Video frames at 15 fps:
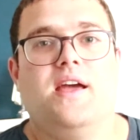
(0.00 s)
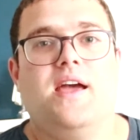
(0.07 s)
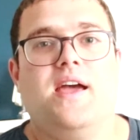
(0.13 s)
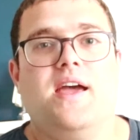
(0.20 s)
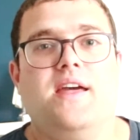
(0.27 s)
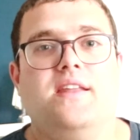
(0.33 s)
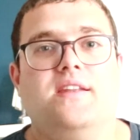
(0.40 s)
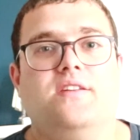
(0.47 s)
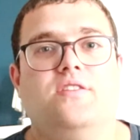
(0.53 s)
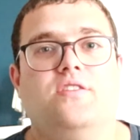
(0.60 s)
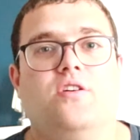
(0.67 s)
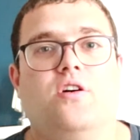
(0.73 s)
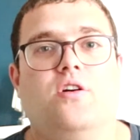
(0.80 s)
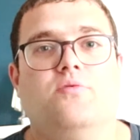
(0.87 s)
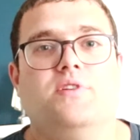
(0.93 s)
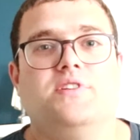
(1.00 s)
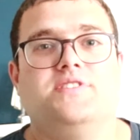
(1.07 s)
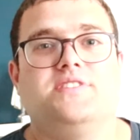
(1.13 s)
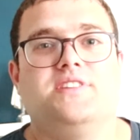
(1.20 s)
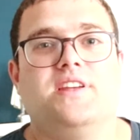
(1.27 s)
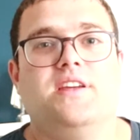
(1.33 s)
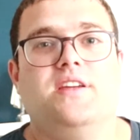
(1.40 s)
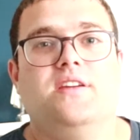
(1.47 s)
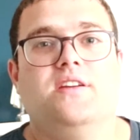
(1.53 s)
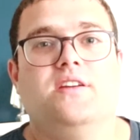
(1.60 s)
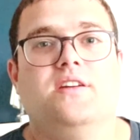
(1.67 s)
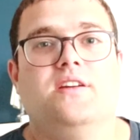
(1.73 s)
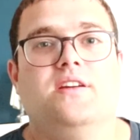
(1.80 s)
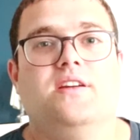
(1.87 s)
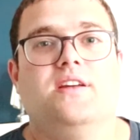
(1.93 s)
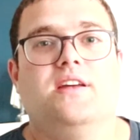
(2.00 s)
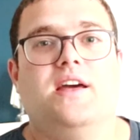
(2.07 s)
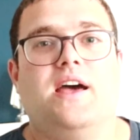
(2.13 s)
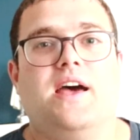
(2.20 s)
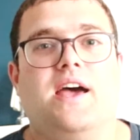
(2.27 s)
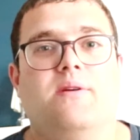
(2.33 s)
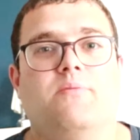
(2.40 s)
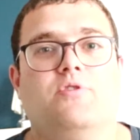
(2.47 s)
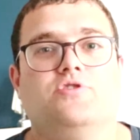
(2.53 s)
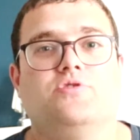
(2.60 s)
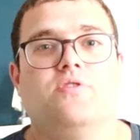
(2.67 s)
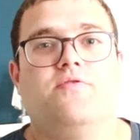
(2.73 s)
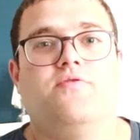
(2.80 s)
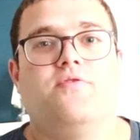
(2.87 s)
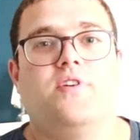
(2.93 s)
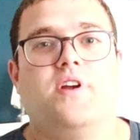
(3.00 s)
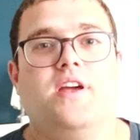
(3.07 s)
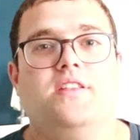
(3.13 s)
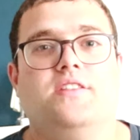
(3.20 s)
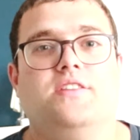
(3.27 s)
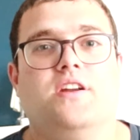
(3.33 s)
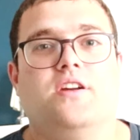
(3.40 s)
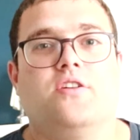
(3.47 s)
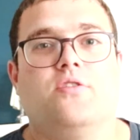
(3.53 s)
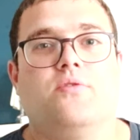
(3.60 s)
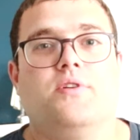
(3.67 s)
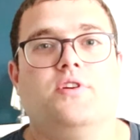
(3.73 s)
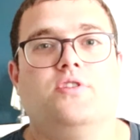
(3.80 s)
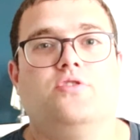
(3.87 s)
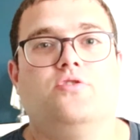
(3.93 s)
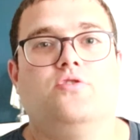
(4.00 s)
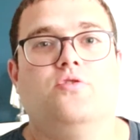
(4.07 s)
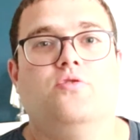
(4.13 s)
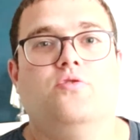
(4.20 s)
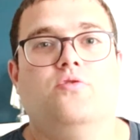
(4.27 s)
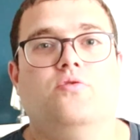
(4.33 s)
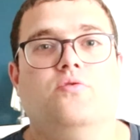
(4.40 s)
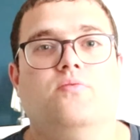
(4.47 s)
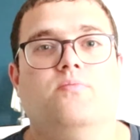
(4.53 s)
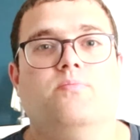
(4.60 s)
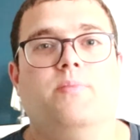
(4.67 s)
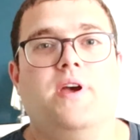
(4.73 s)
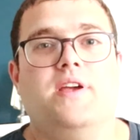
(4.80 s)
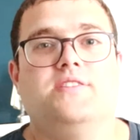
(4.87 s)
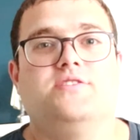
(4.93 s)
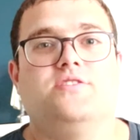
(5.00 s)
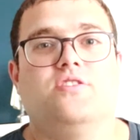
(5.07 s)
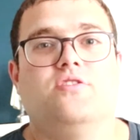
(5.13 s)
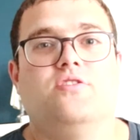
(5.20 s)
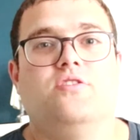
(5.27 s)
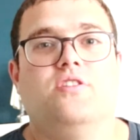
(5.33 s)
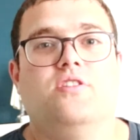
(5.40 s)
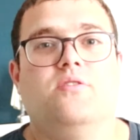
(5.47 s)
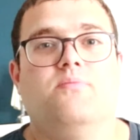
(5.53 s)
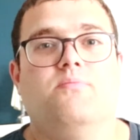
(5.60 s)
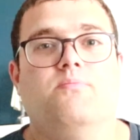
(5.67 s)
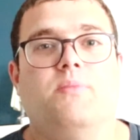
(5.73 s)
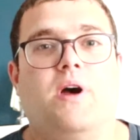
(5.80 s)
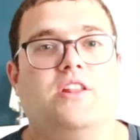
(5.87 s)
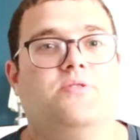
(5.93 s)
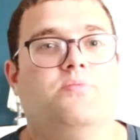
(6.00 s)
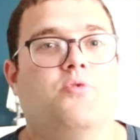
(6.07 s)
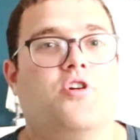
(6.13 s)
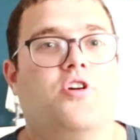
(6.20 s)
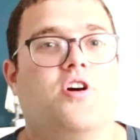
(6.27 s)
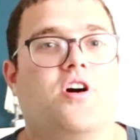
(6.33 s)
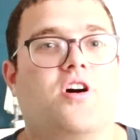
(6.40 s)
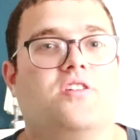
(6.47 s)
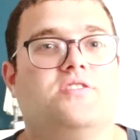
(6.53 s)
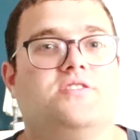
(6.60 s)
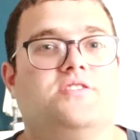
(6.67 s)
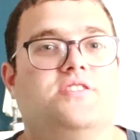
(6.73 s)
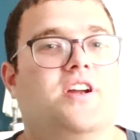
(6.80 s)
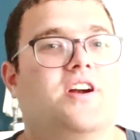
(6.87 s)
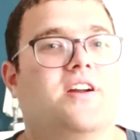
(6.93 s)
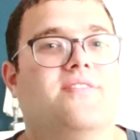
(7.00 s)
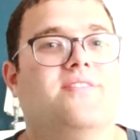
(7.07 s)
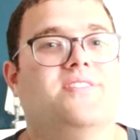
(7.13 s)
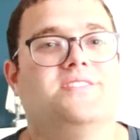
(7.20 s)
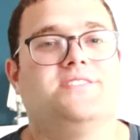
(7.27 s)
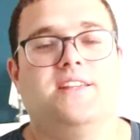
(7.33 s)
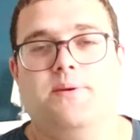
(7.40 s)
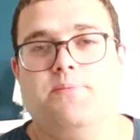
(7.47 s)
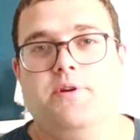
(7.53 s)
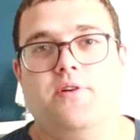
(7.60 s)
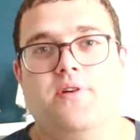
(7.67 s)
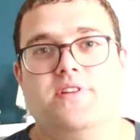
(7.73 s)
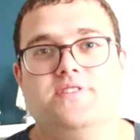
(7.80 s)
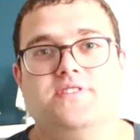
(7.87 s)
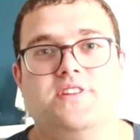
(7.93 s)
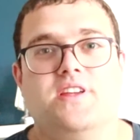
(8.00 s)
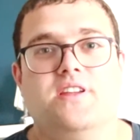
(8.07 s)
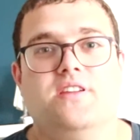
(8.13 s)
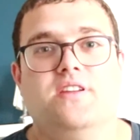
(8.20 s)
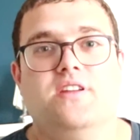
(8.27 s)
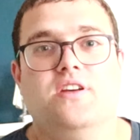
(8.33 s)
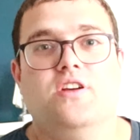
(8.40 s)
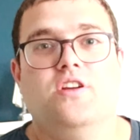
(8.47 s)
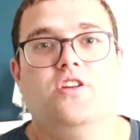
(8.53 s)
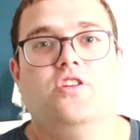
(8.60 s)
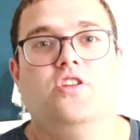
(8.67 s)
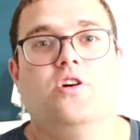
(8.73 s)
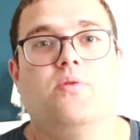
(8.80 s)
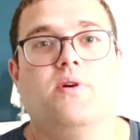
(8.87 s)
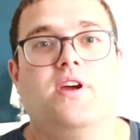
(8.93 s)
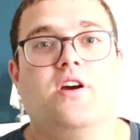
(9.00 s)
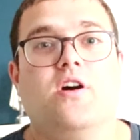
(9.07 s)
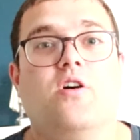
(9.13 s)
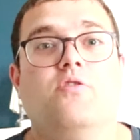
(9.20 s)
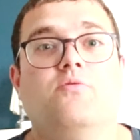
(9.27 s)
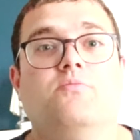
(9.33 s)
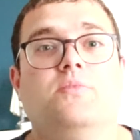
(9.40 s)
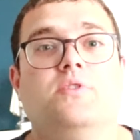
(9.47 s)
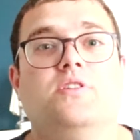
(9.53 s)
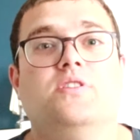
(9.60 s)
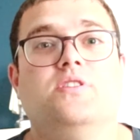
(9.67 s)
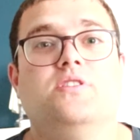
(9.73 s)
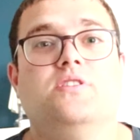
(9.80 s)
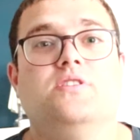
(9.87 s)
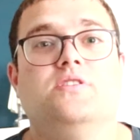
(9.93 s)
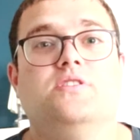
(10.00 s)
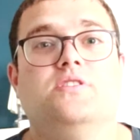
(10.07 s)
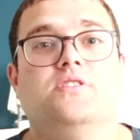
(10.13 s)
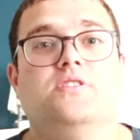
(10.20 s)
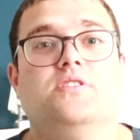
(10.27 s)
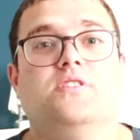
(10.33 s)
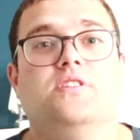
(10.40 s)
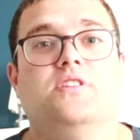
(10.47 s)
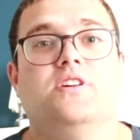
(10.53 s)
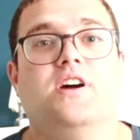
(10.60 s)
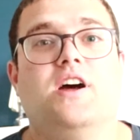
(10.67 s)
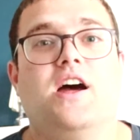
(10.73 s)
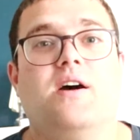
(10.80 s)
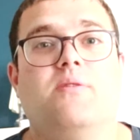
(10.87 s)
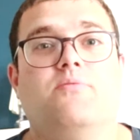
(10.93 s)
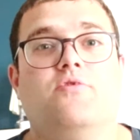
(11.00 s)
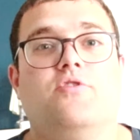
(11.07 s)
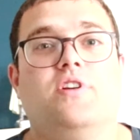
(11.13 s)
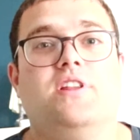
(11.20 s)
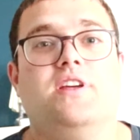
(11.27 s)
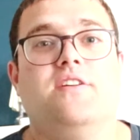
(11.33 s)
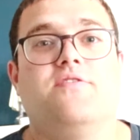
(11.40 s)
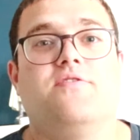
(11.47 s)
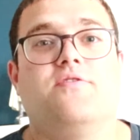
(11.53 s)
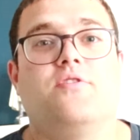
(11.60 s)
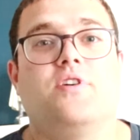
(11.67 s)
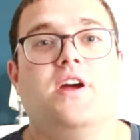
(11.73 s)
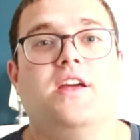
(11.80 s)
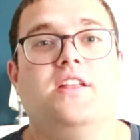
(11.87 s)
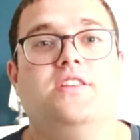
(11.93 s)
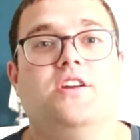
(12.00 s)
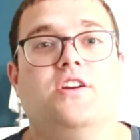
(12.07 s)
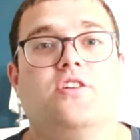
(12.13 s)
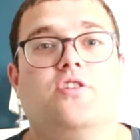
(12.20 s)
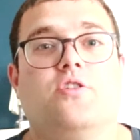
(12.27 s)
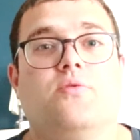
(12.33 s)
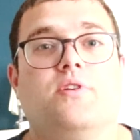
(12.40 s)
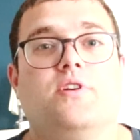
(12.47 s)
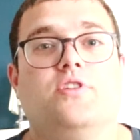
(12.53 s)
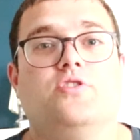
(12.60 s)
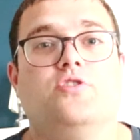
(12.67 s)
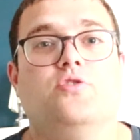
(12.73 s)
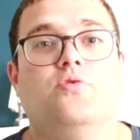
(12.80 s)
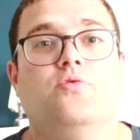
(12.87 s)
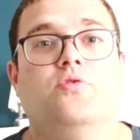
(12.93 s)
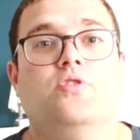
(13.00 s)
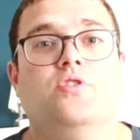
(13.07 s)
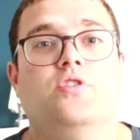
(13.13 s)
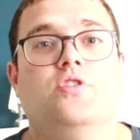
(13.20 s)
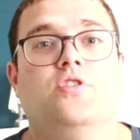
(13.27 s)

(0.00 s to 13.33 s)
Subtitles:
And honestly, I'm also afraid they're going to, based on Matt Murdock's, Daredevil's, appearance in No Way Home, I'm really afraid they're going to